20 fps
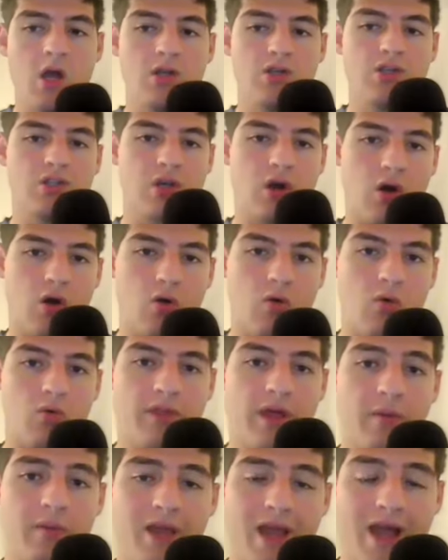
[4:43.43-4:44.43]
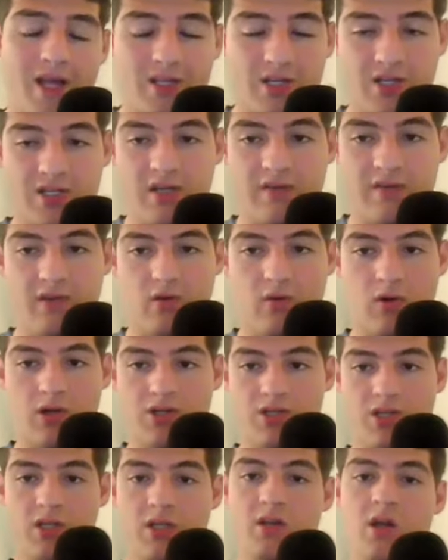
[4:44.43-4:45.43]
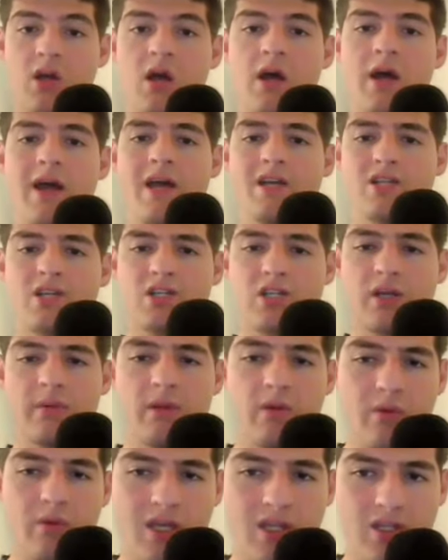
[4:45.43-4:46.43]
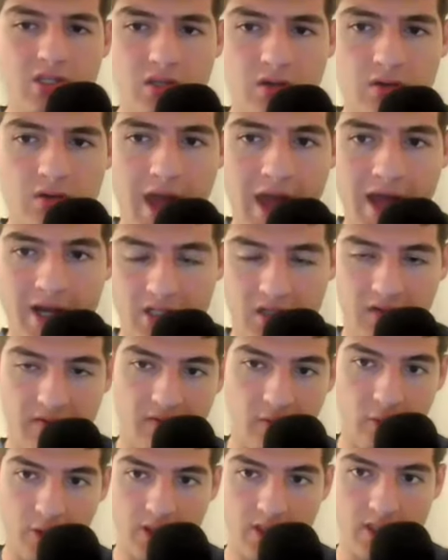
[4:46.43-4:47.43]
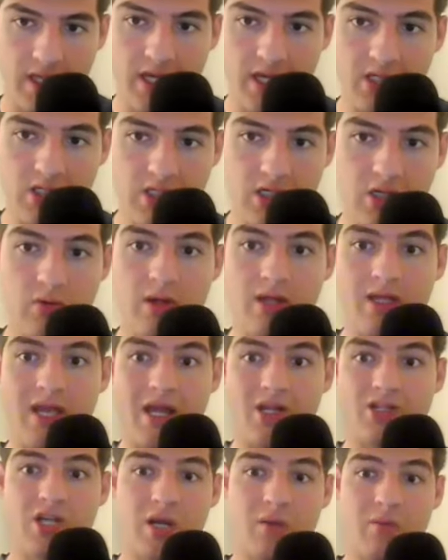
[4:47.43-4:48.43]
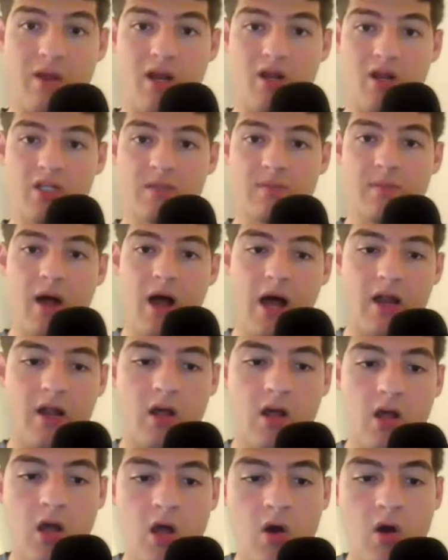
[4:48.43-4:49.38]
So then we ask ourselves the question, is there something we can do to actually force the issue and get checkmate on the spot?